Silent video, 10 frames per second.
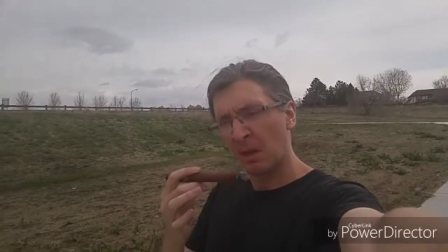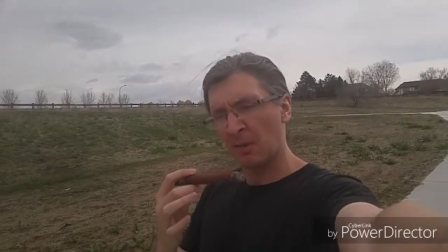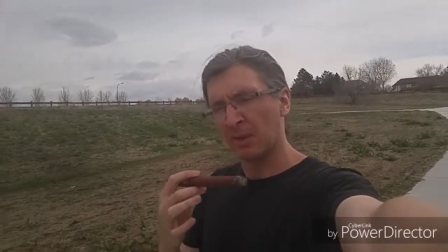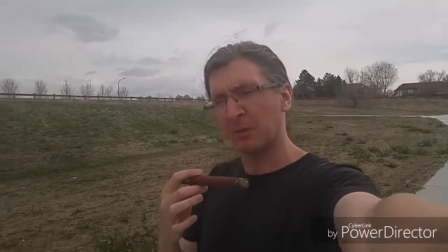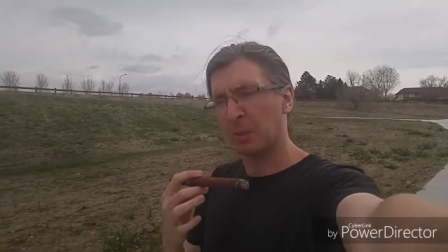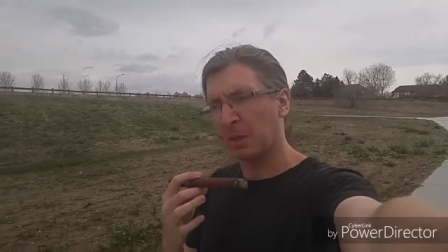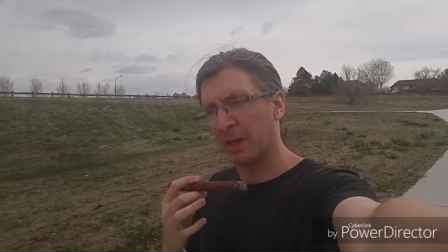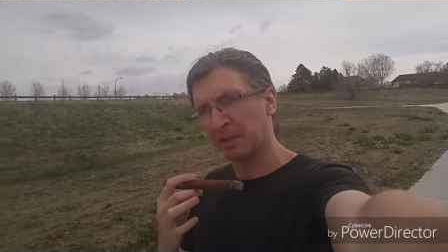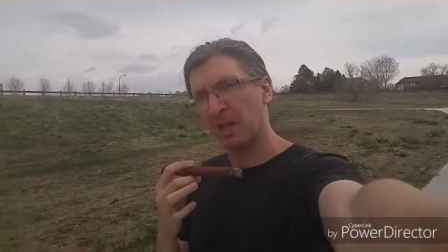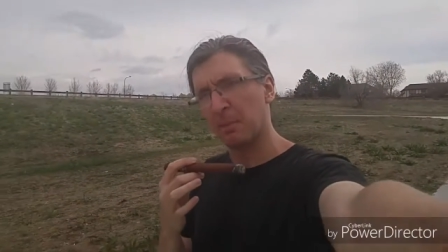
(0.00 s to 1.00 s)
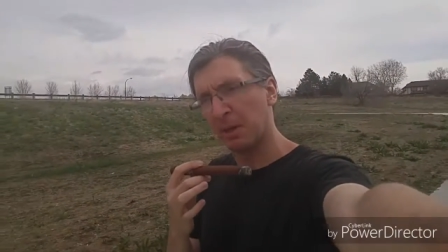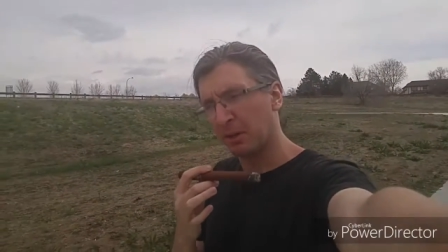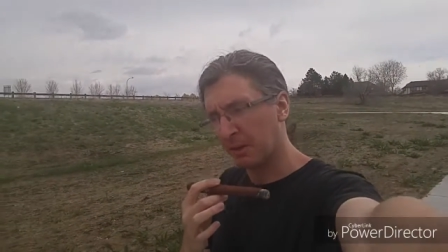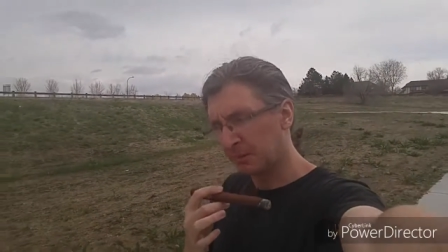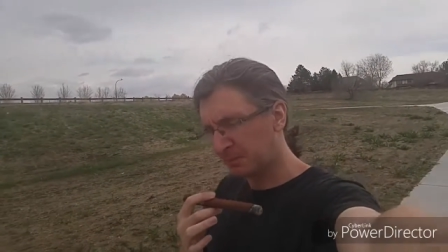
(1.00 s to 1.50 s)
Everything from the light's kind of
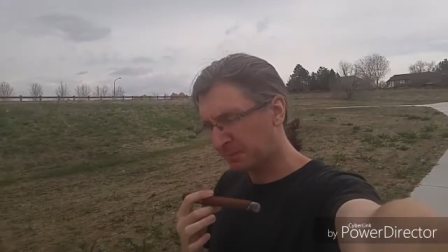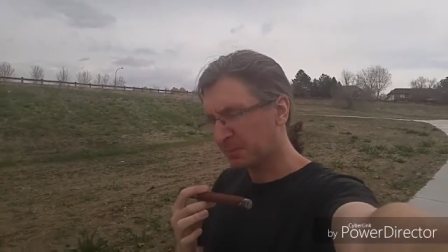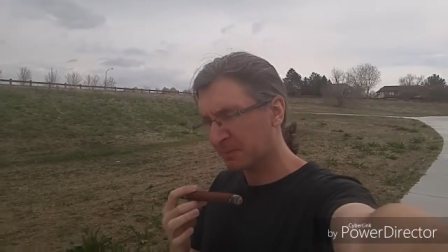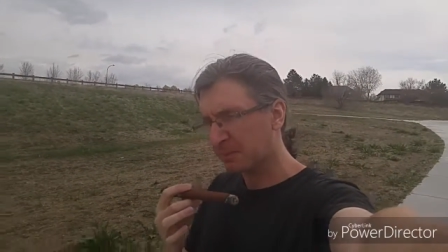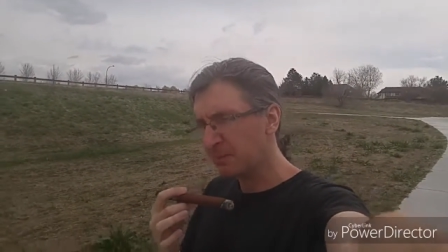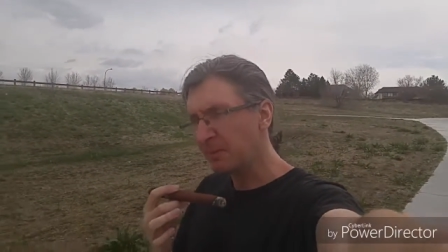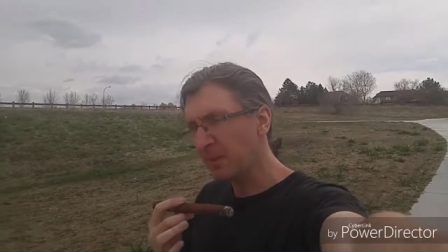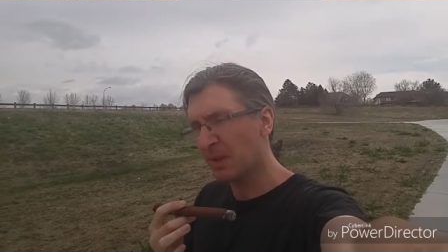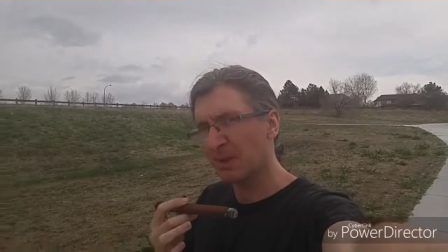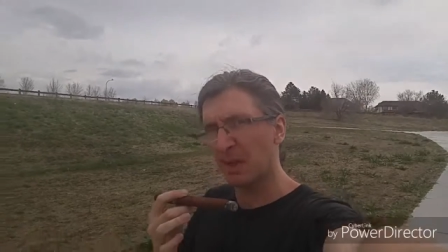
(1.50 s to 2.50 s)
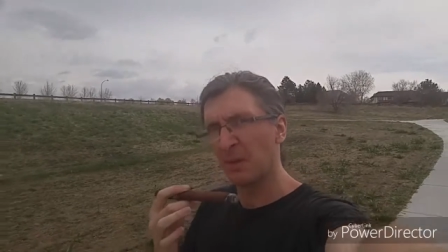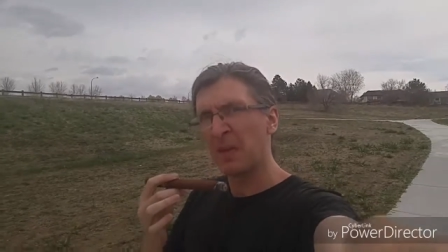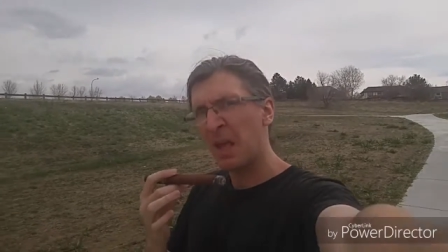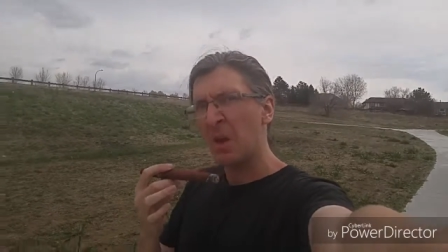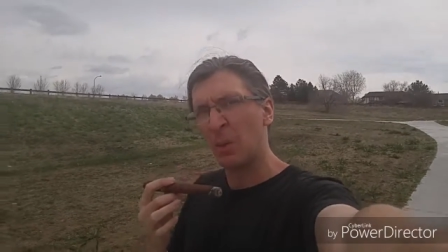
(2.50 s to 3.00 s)
mellowed. So
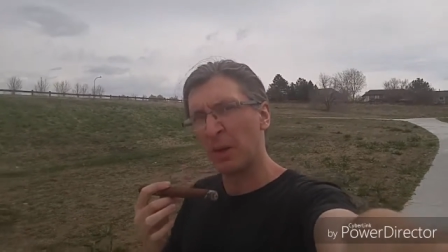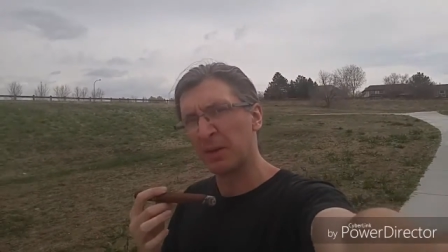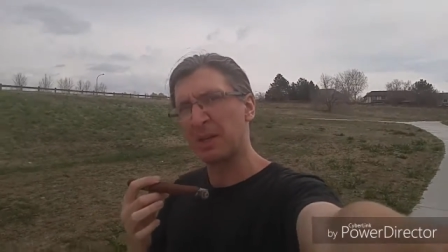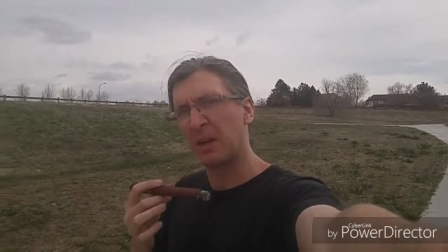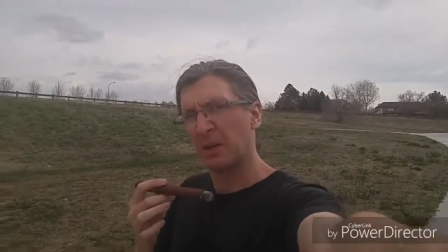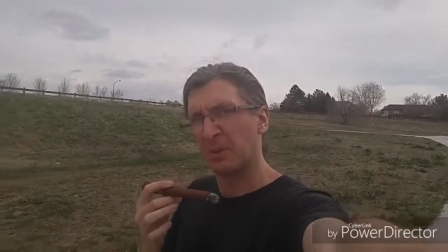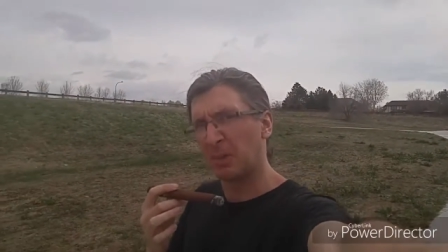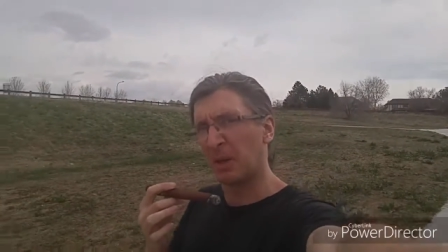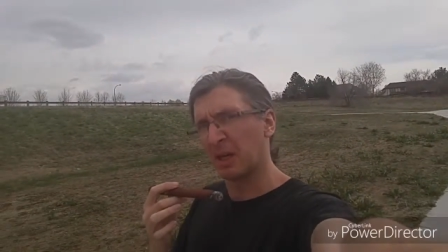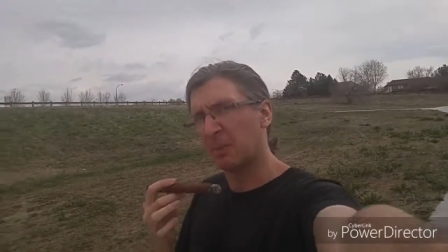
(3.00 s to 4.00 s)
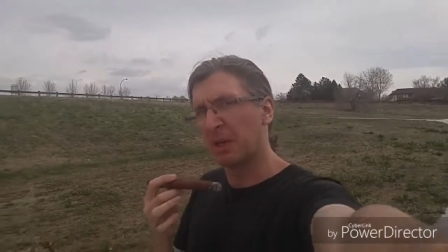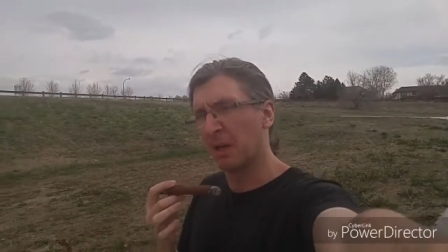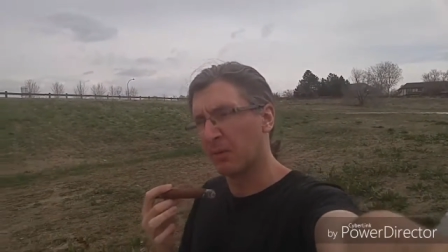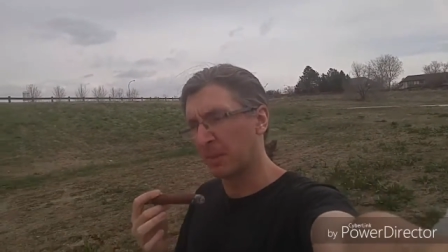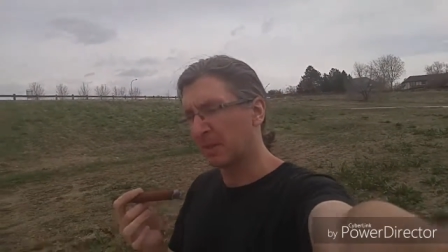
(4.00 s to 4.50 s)
whatever's there is probably going to be
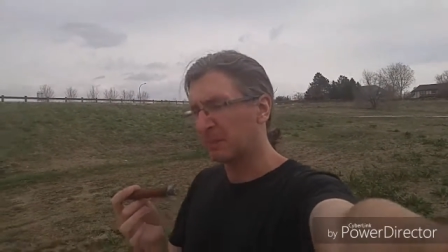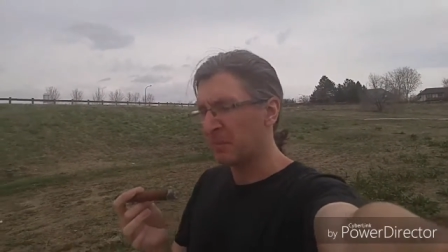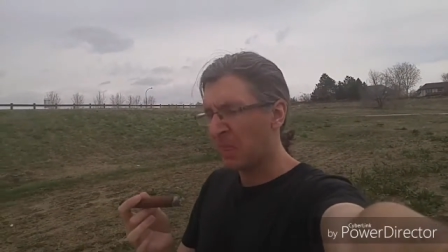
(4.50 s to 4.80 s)
here for a bit.